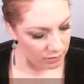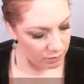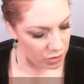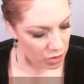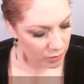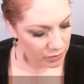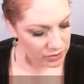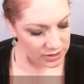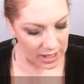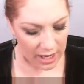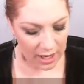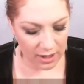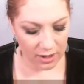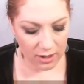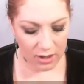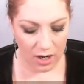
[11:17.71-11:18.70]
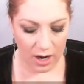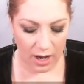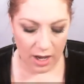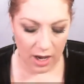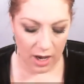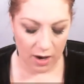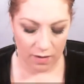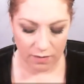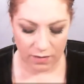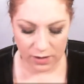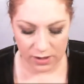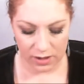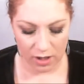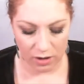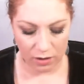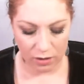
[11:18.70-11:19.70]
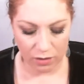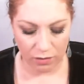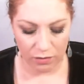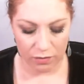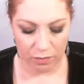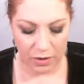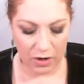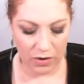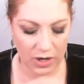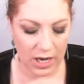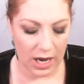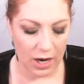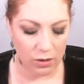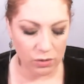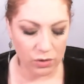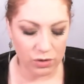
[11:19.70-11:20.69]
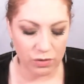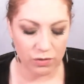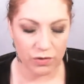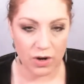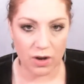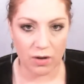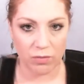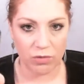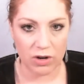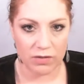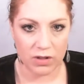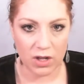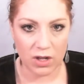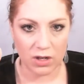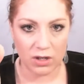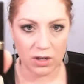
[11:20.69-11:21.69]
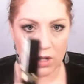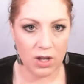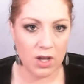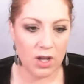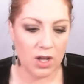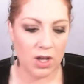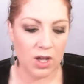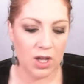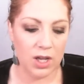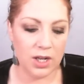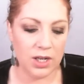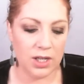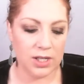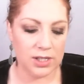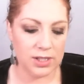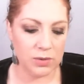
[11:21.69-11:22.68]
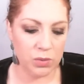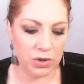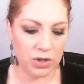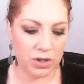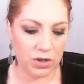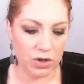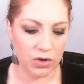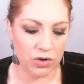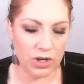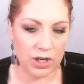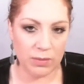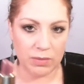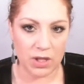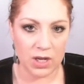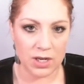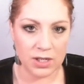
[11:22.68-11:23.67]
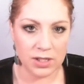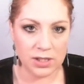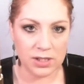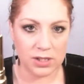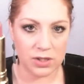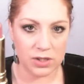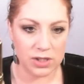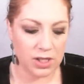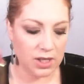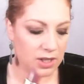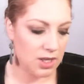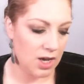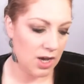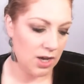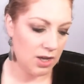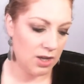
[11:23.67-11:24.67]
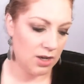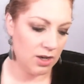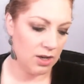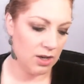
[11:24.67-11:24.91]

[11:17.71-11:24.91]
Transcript: Purple Satin, I have this color, Berry Haute from Revlon. It is one of their cream lines. It looks like that.